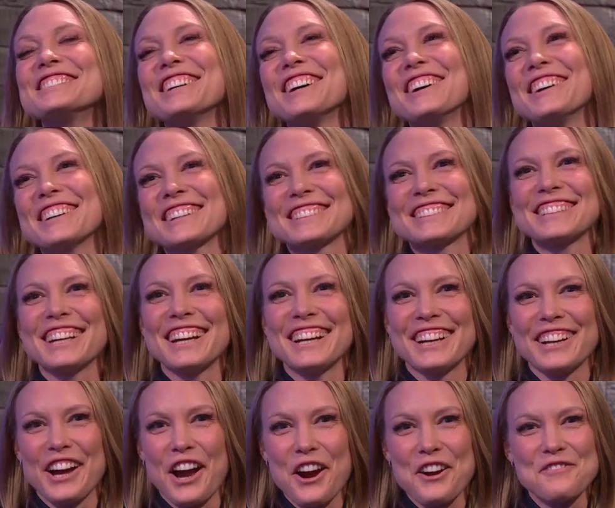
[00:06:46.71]
So
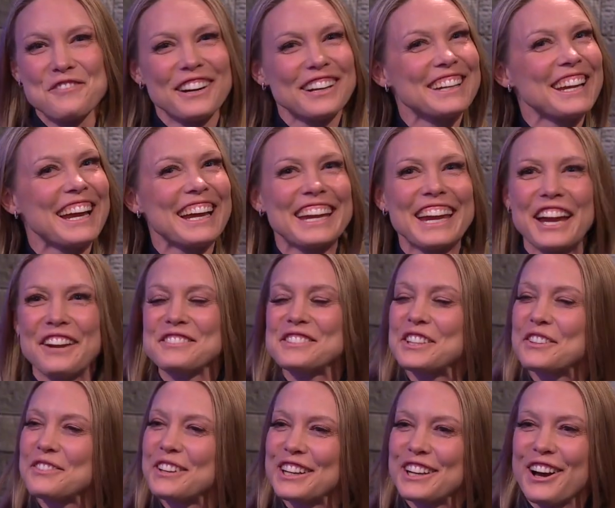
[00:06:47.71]
excited. Our Monday
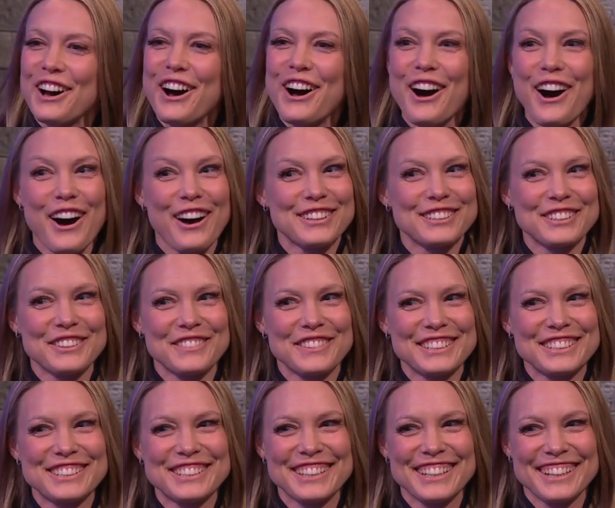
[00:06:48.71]
games have been awesome
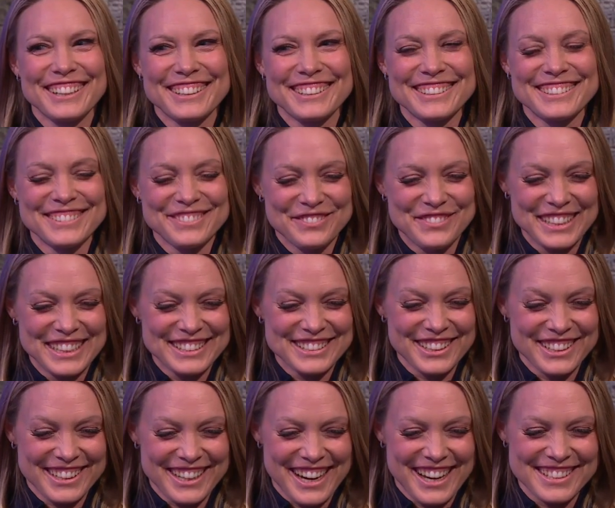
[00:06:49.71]
this year. Being
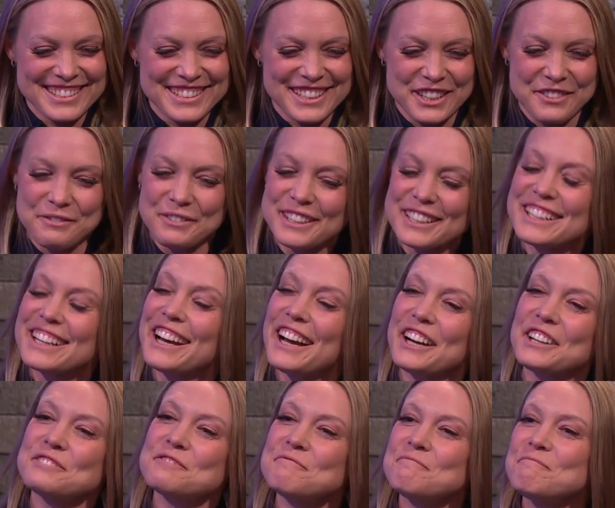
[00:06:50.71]
sarcastic, but
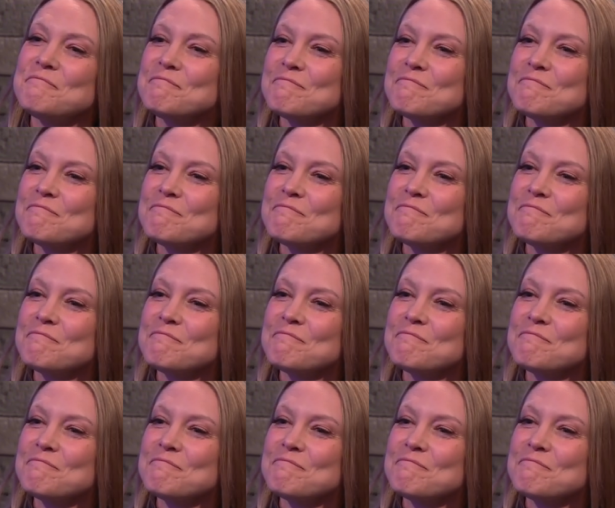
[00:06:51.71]
yeah.